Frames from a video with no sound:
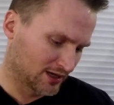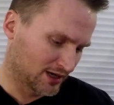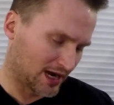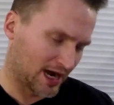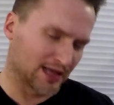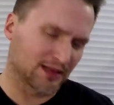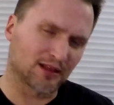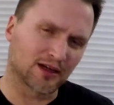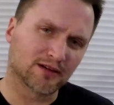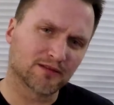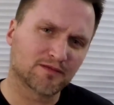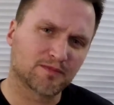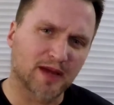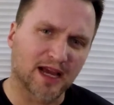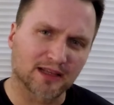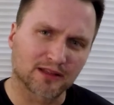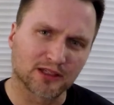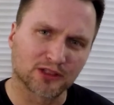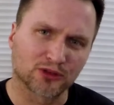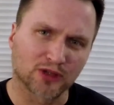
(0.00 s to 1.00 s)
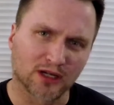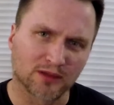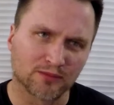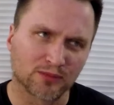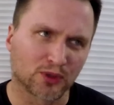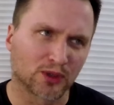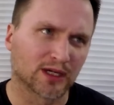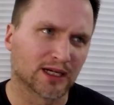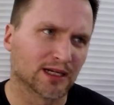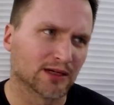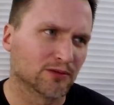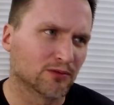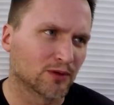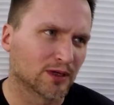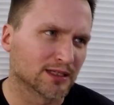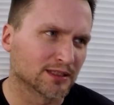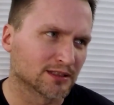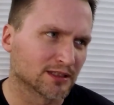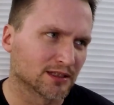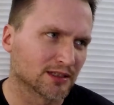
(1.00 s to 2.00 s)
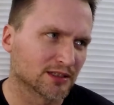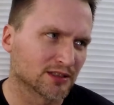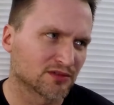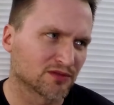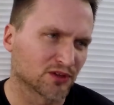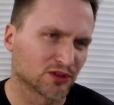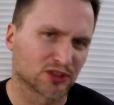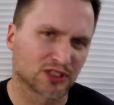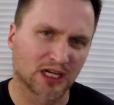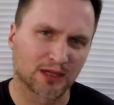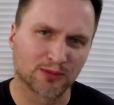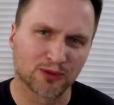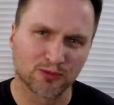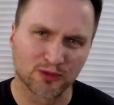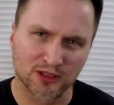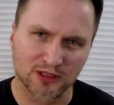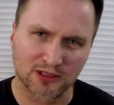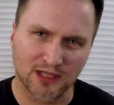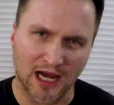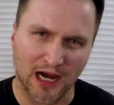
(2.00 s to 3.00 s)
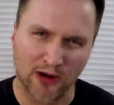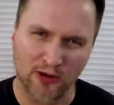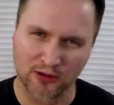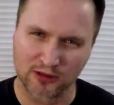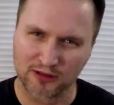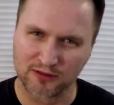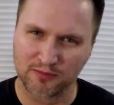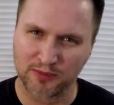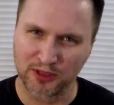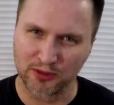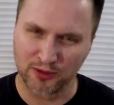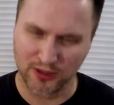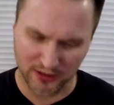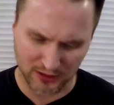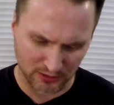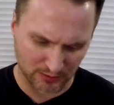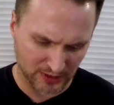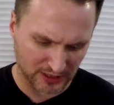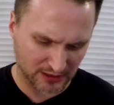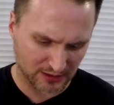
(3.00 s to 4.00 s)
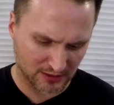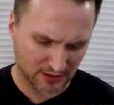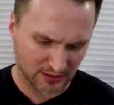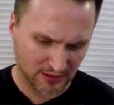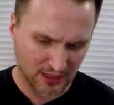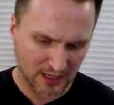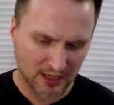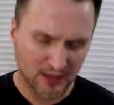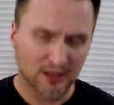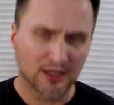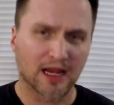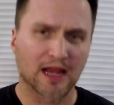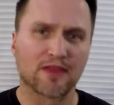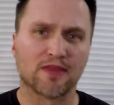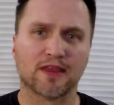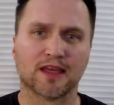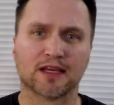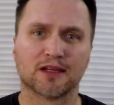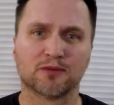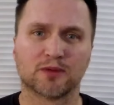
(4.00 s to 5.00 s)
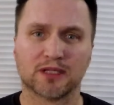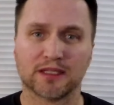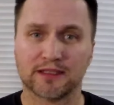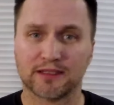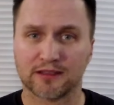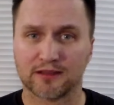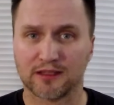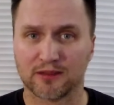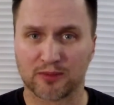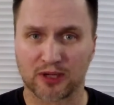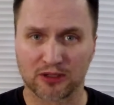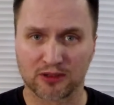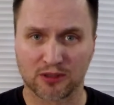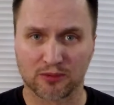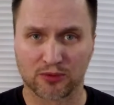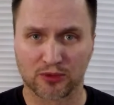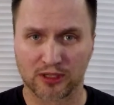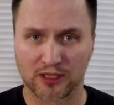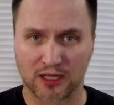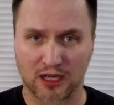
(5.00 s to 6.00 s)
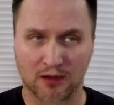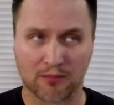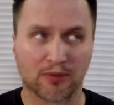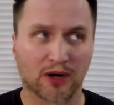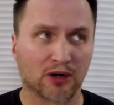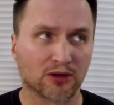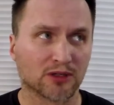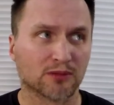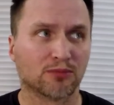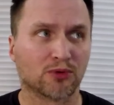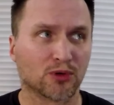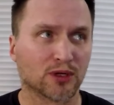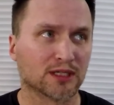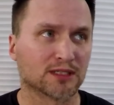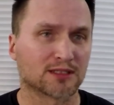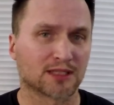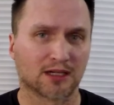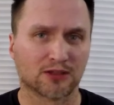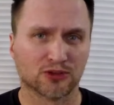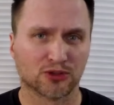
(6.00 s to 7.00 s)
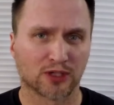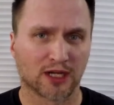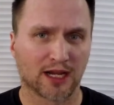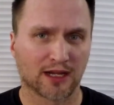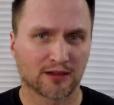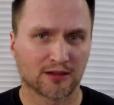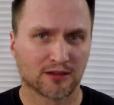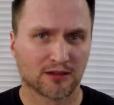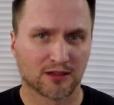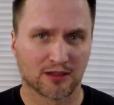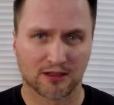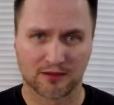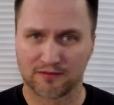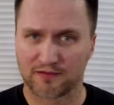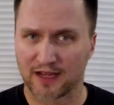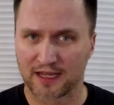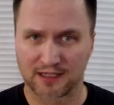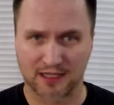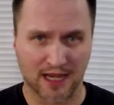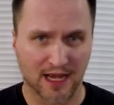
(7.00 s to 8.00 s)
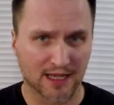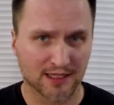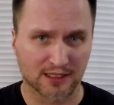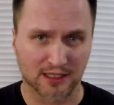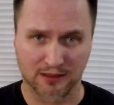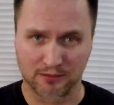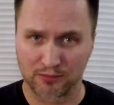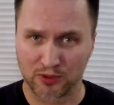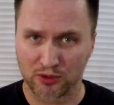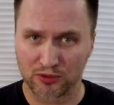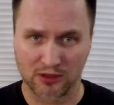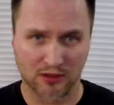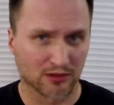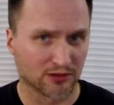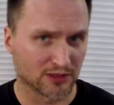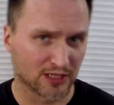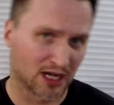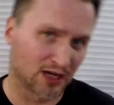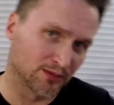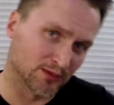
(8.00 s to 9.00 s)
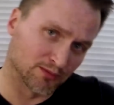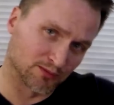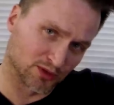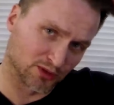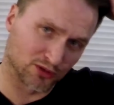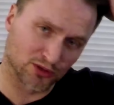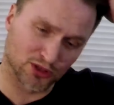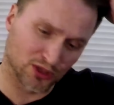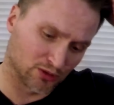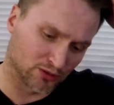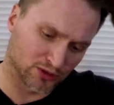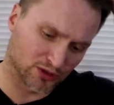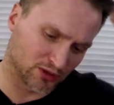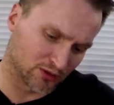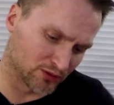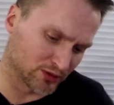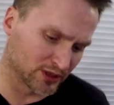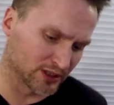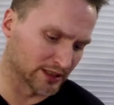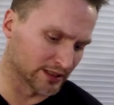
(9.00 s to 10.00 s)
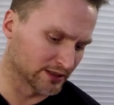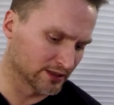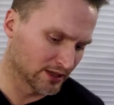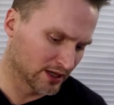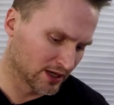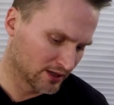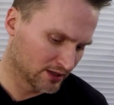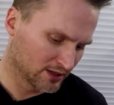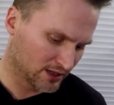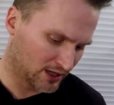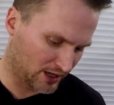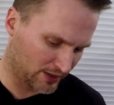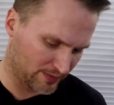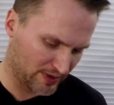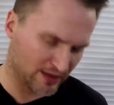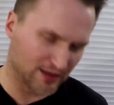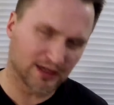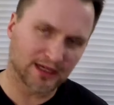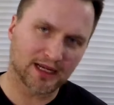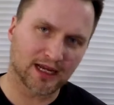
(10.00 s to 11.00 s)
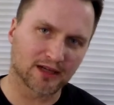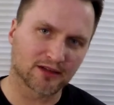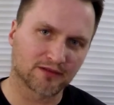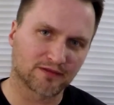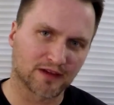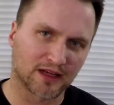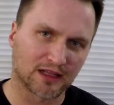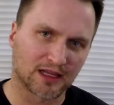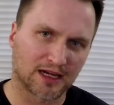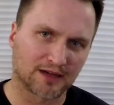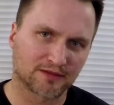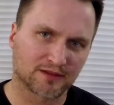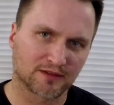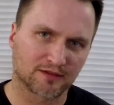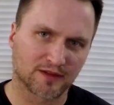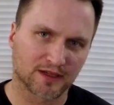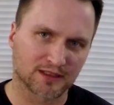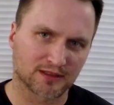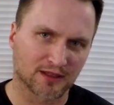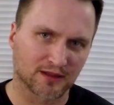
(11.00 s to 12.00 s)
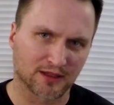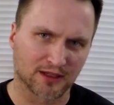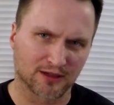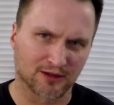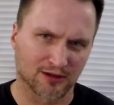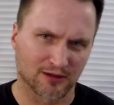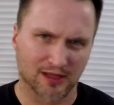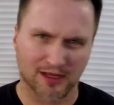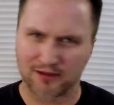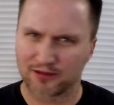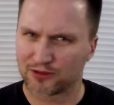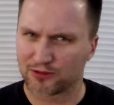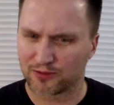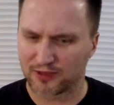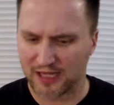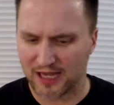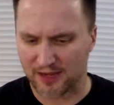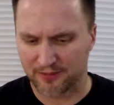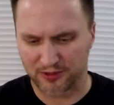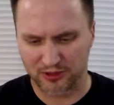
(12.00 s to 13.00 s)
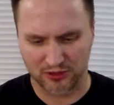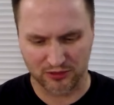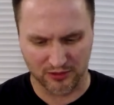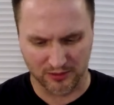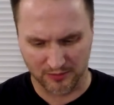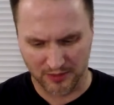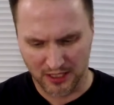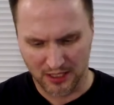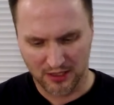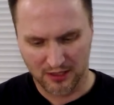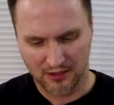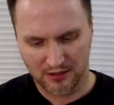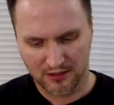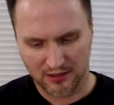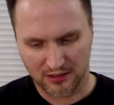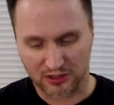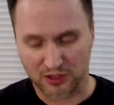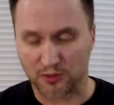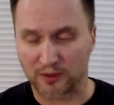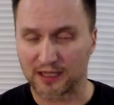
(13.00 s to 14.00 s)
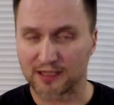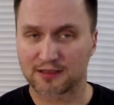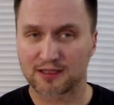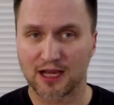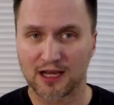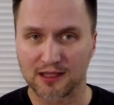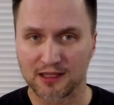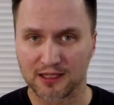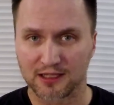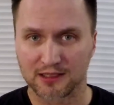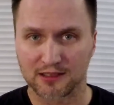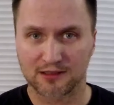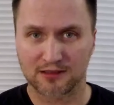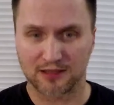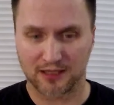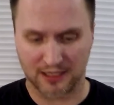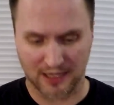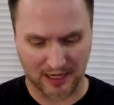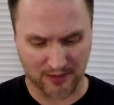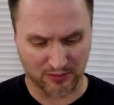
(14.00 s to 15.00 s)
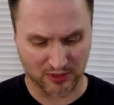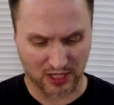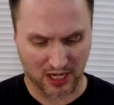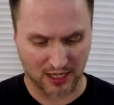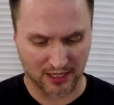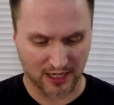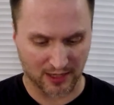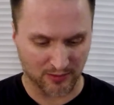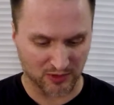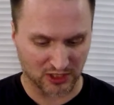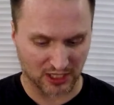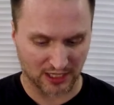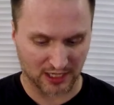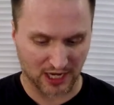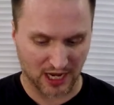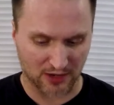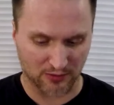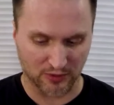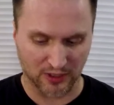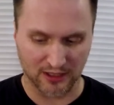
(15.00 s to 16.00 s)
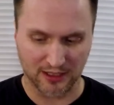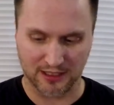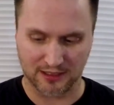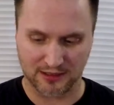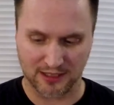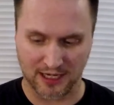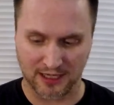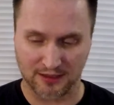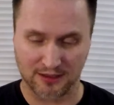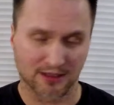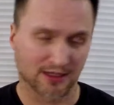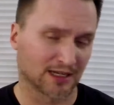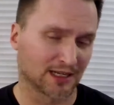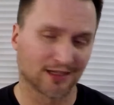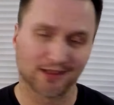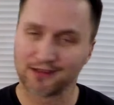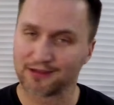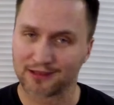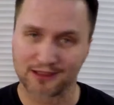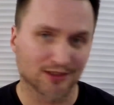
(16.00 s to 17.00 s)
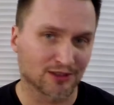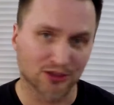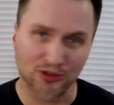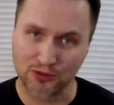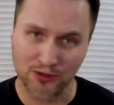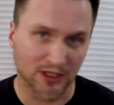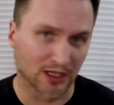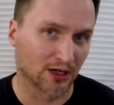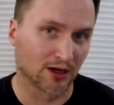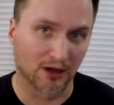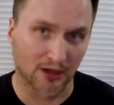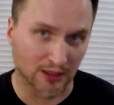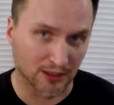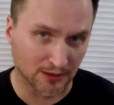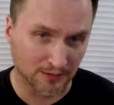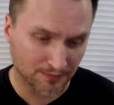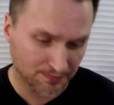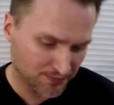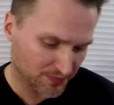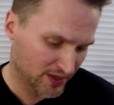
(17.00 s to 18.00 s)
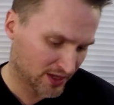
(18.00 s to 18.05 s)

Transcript: I love Badly Drawn Boy. What is it? His first album was Hour of Bewilderbeast, and then when he did the About a Boy soundtrack, fantastic. Both of those albums are so good. And then he kind of fell off the face of the earth. I don't know what happened to him. So when I saw this on Amazon, I got really excited, and I didn't listen to it at all.